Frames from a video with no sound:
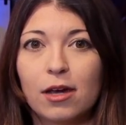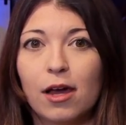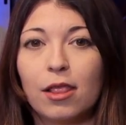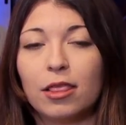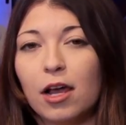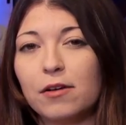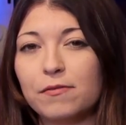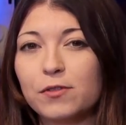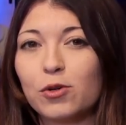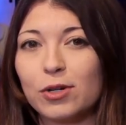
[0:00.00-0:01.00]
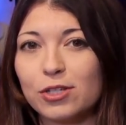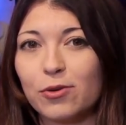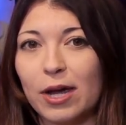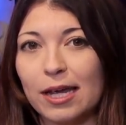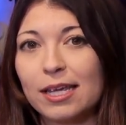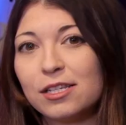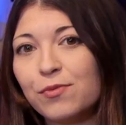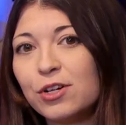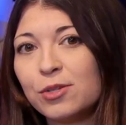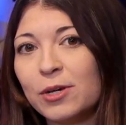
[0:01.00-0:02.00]
uh, love towards Greg. He's
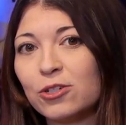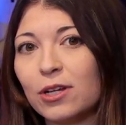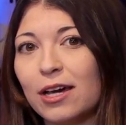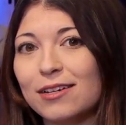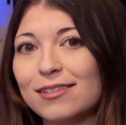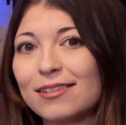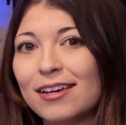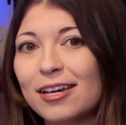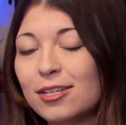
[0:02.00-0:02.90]
very special to us.